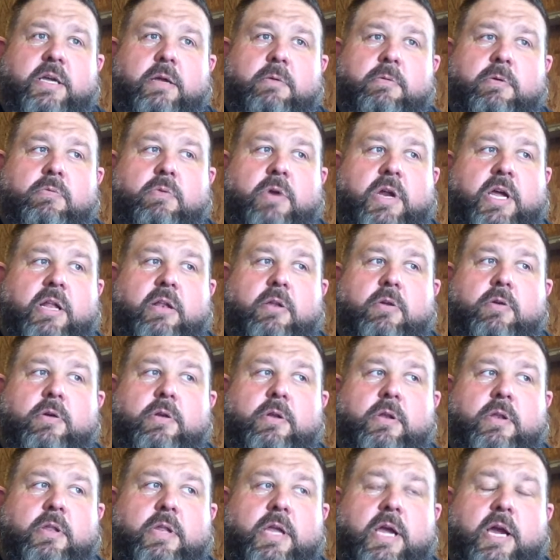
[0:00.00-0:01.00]
I mean, what I
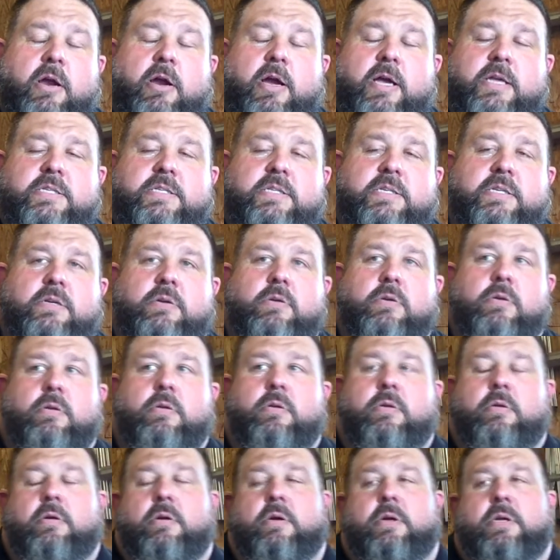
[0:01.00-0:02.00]
learned there, I
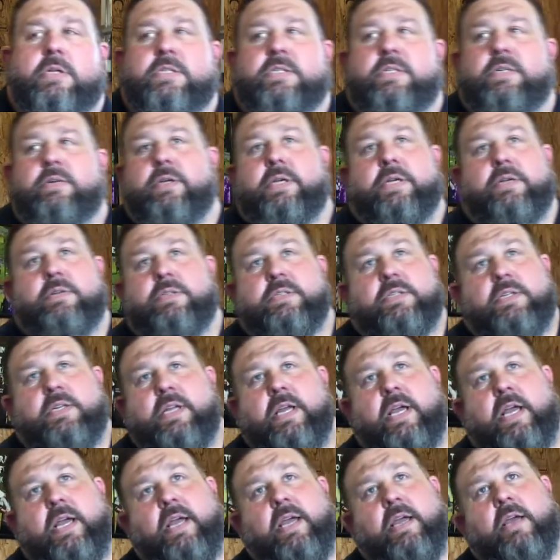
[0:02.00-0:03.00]
still use
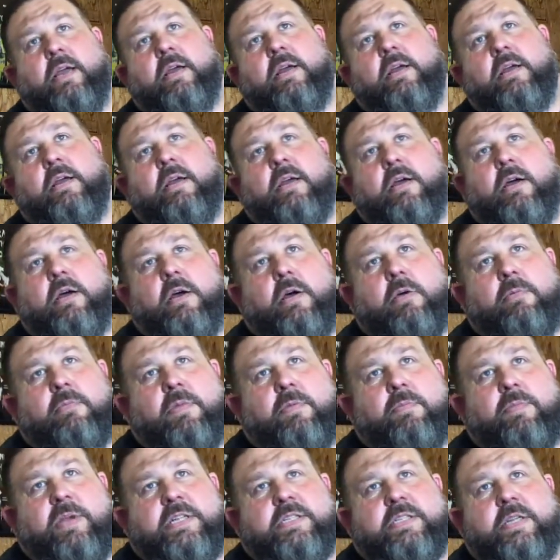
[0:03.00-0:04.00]
today.
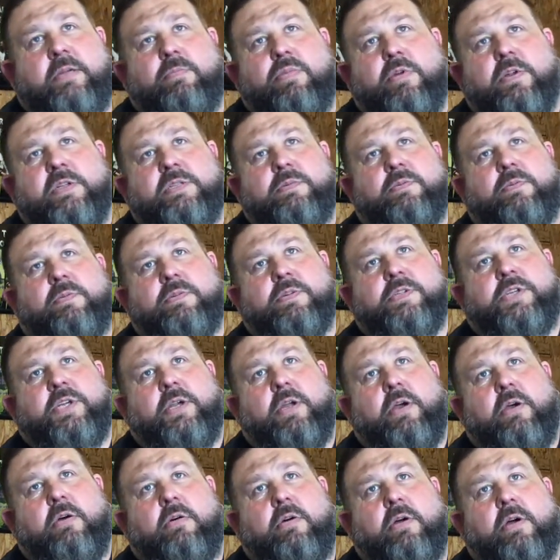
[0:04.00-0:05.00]
The basic principles,
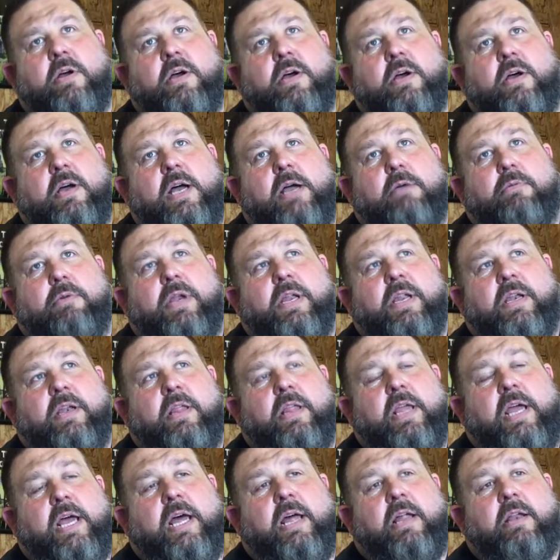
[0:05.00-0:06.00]
I went into
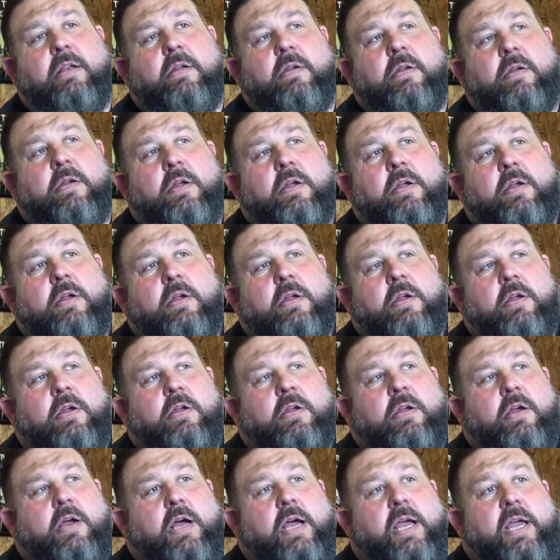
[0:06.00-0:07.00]
that.
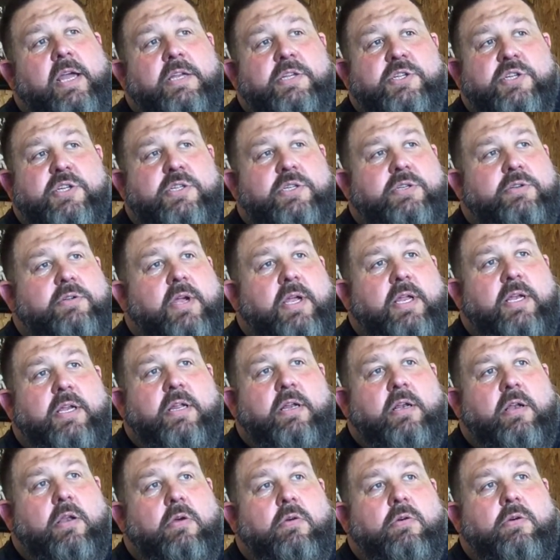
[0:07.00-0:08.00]
I had just trained
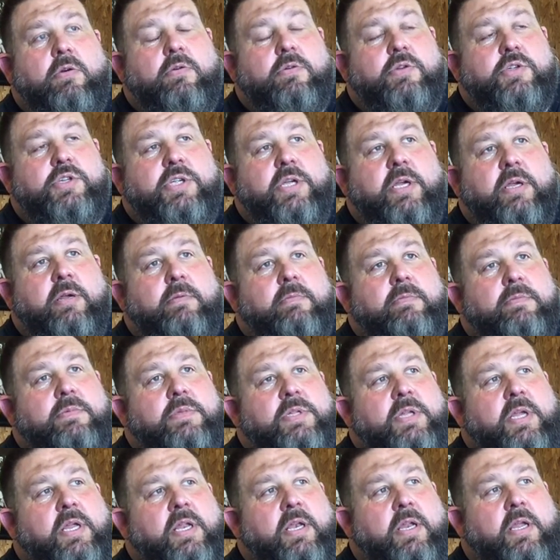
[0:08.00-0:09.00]
in local
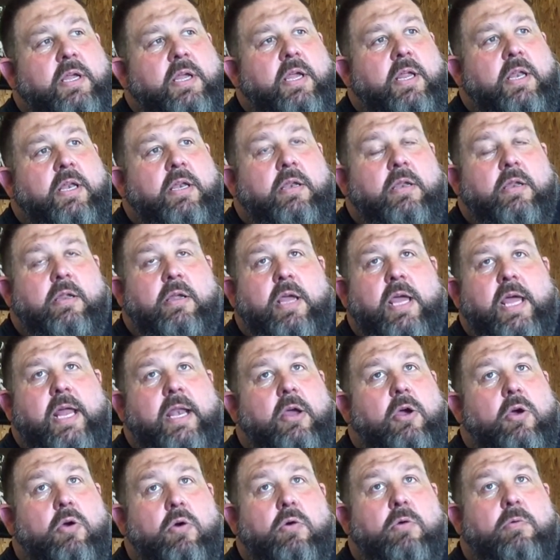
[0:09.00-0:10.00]
gyms and at
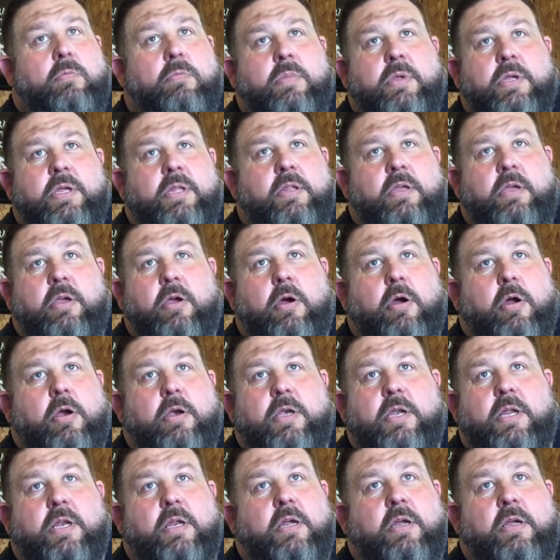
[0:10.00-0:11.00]
home in the yard
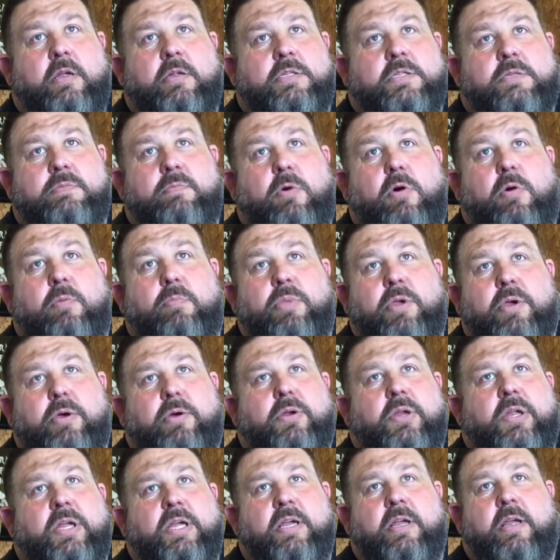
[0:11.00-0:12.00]
and in a small
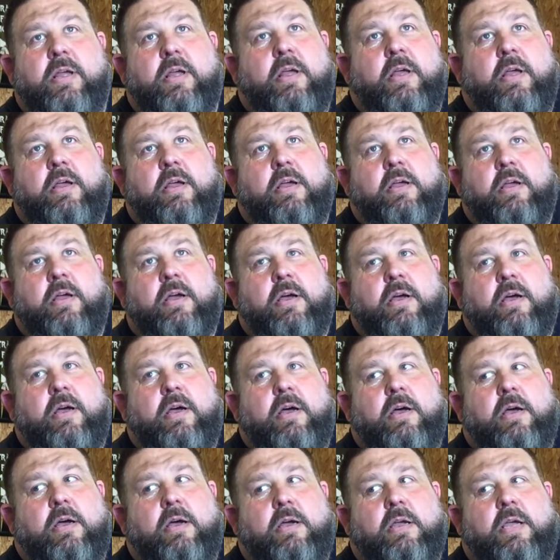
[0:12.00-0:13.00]
building,
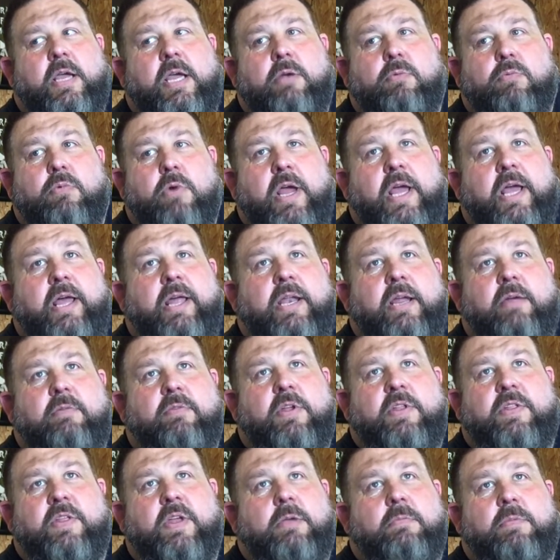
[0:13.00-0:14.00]
and read
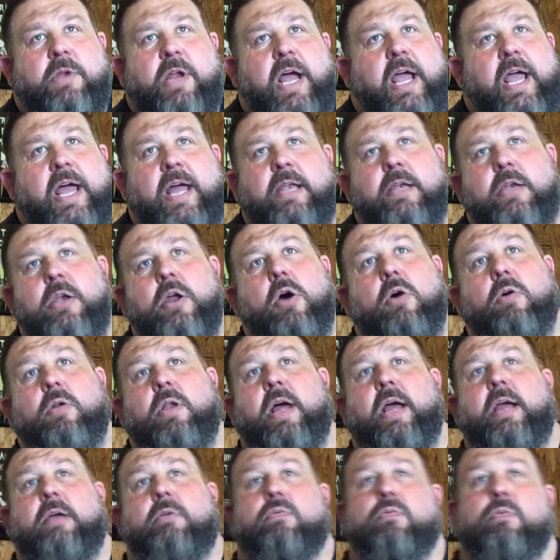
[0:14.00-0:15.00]
everything, but I had no
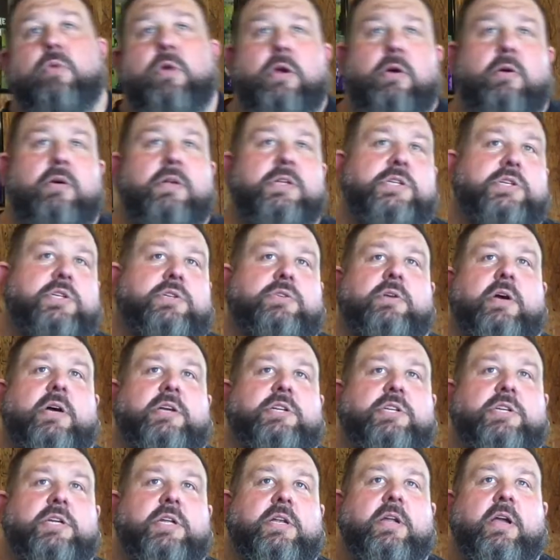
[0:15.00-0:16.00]
real
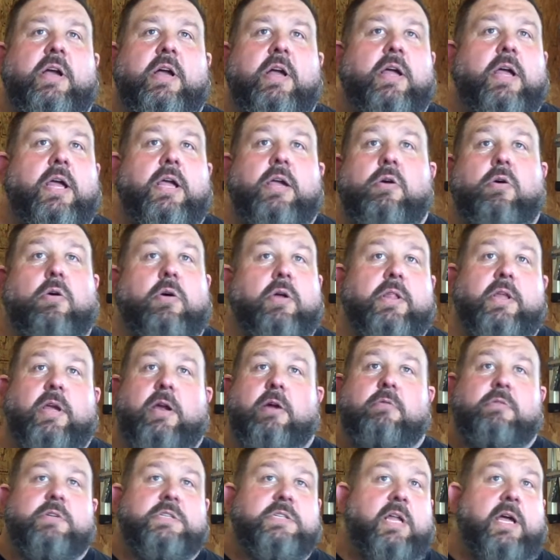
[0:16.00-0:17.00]
instruction. And going
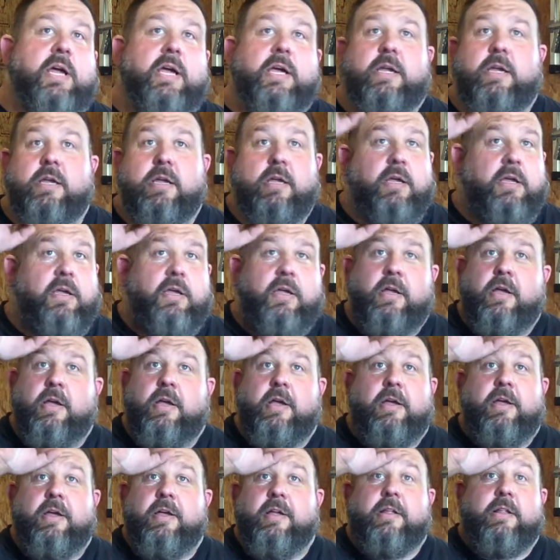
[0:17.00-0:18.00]
there was like
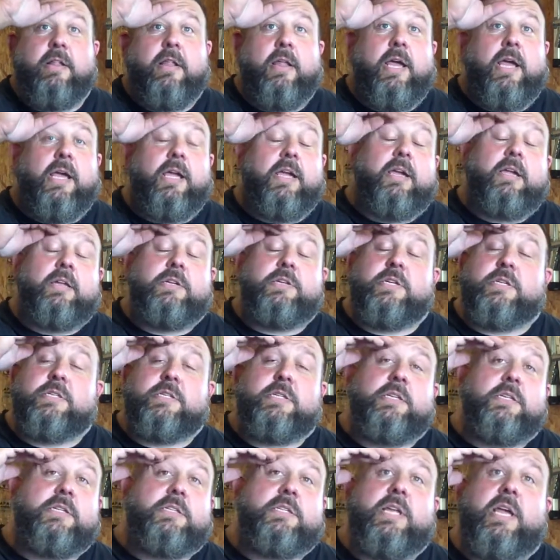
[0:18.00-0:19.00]

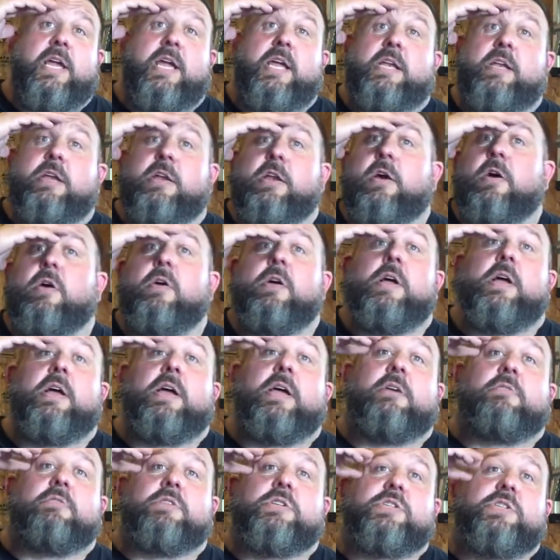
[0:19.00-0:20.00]
just insane.
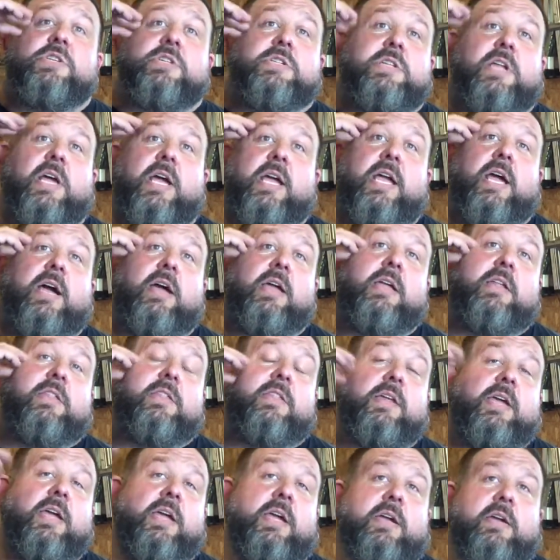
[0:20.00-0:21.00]
It was just like how you
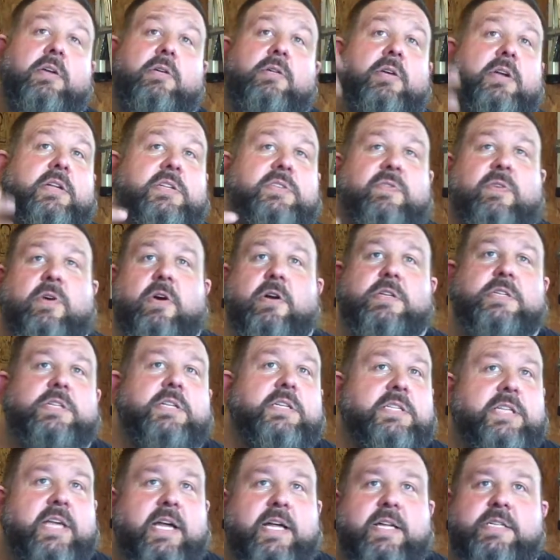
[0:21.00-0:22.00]
think as far as
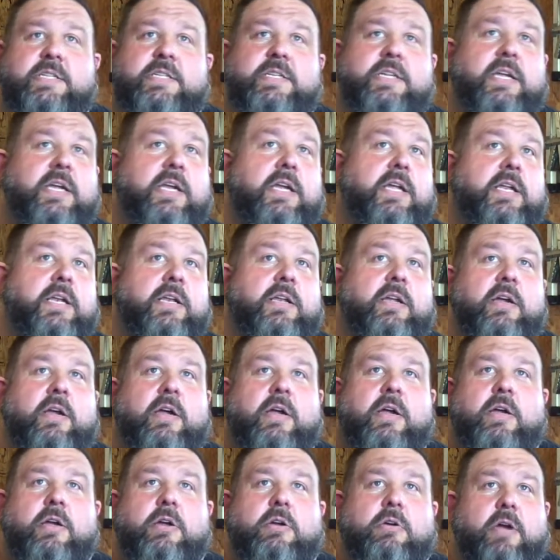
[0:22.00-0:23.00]
intensity and
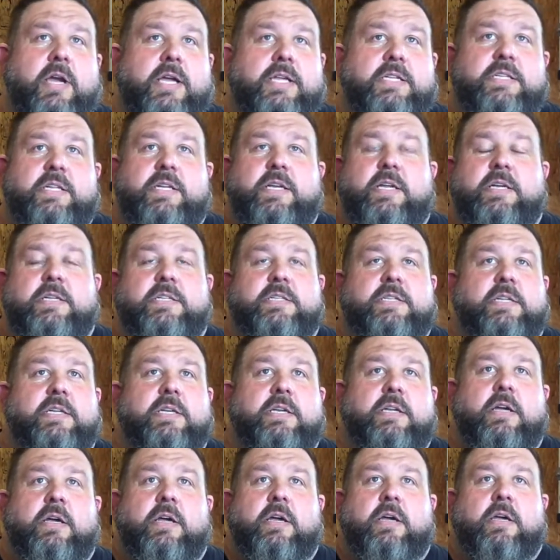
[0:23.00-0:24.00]
craziness
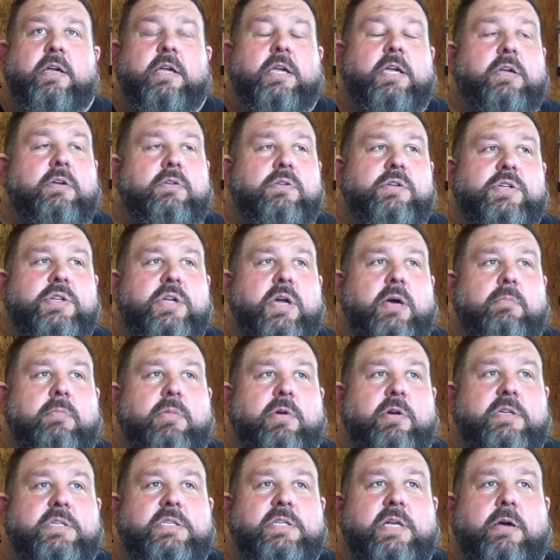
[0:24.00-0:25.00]
and huge
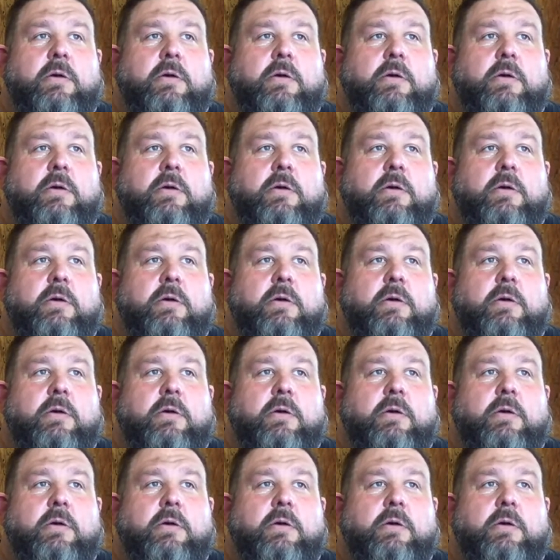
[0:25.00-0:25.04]
numbers.